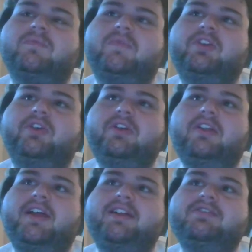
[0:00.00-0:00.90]
Go to
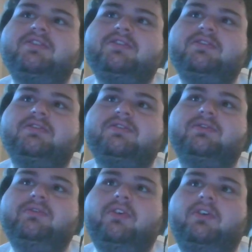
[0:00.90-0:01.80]
ledge. Do a
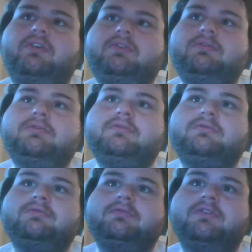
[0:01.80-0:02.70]
roll.
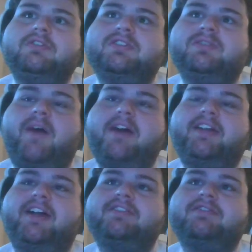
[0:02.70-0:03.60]
Spot
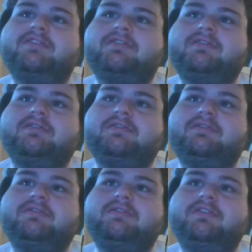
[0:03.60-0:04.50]
dodge.
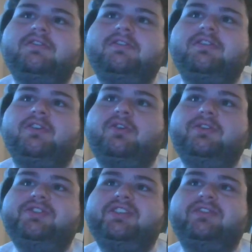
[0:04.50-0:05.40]
Hold
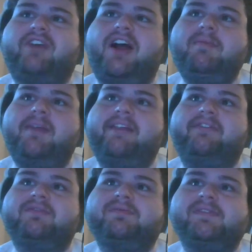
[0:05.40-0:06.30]
shield for hot minute.
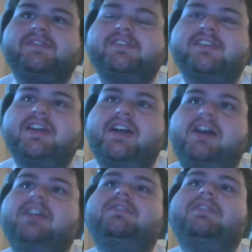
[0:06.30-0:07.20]
Response to the
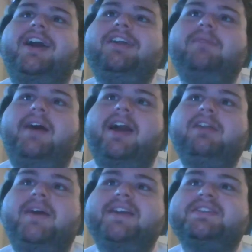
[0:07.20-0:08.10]
gun. I don't
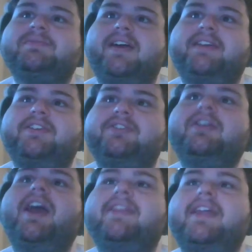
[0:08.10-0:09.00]
mind this play. And then
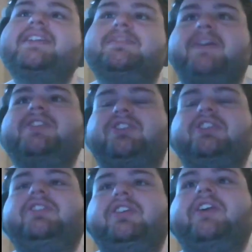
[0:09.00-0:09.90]
yeah, that is patient.
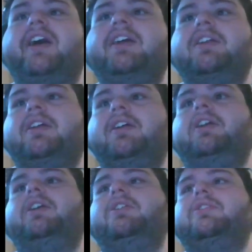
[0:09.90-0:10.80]
You're right.
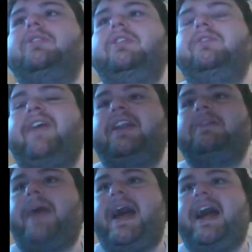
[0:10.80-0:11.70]
You baited
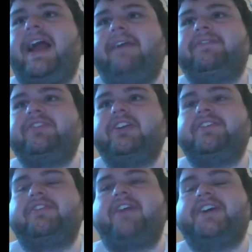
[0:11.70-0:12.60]
back after an
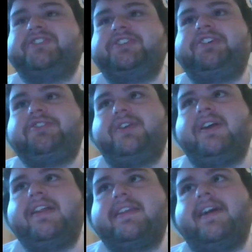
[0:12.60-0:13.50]
interaction or two. I
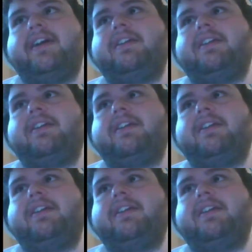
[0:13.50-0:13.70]
like that.